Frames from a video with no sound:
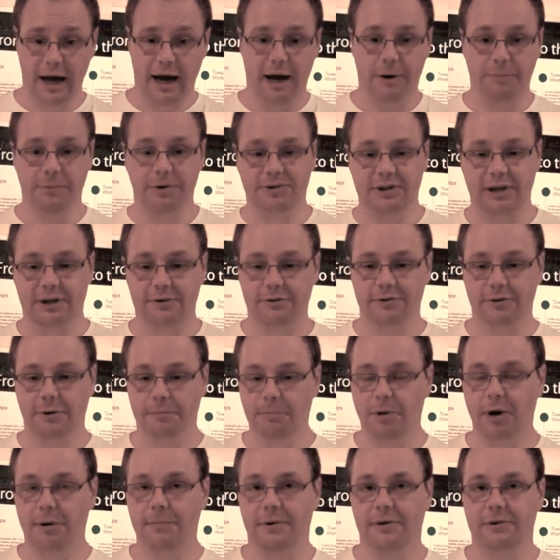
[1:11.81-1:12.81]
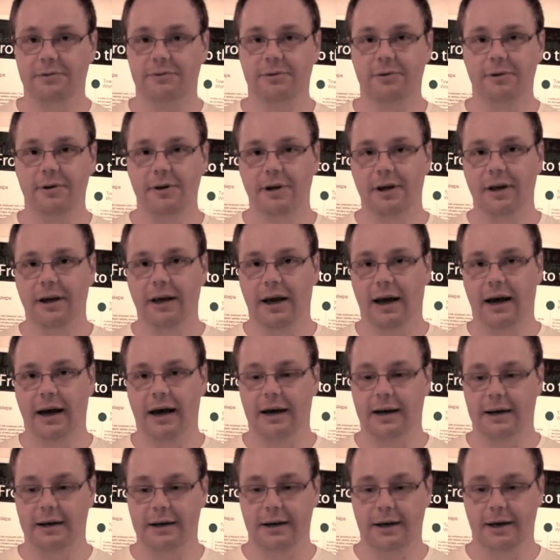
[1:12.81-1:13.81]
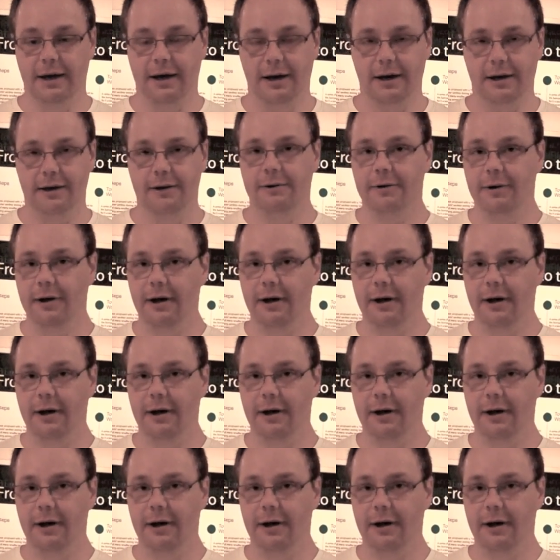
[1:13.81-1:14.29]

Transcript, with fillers: and we settled on Puppet. And, uh,